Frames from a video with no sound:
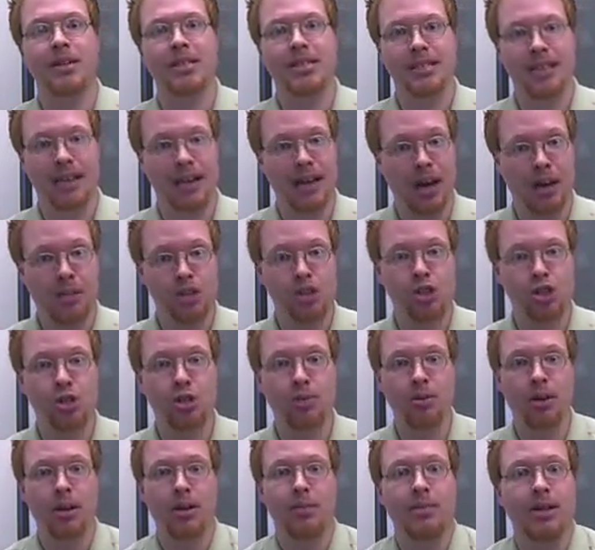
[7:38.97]
based on how much
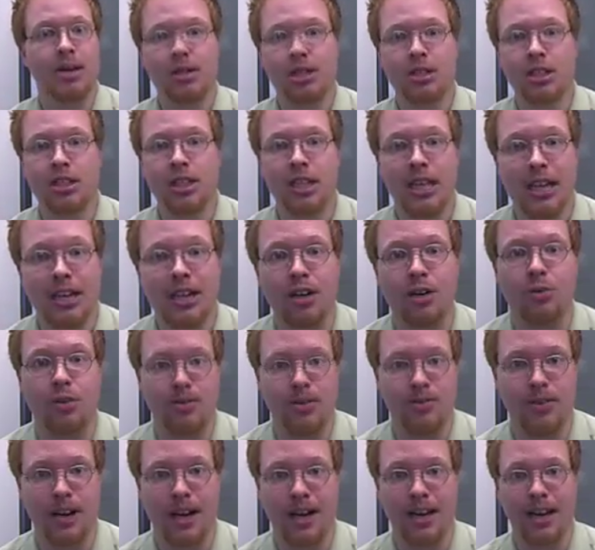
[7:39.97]
you're going to be able to get in a
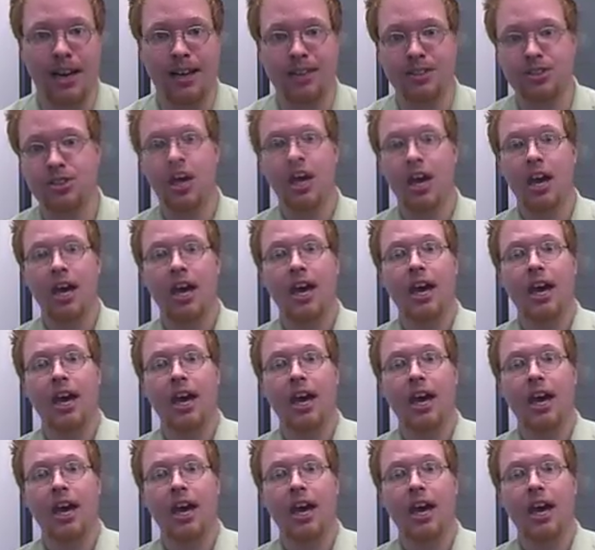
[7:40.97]
refinance,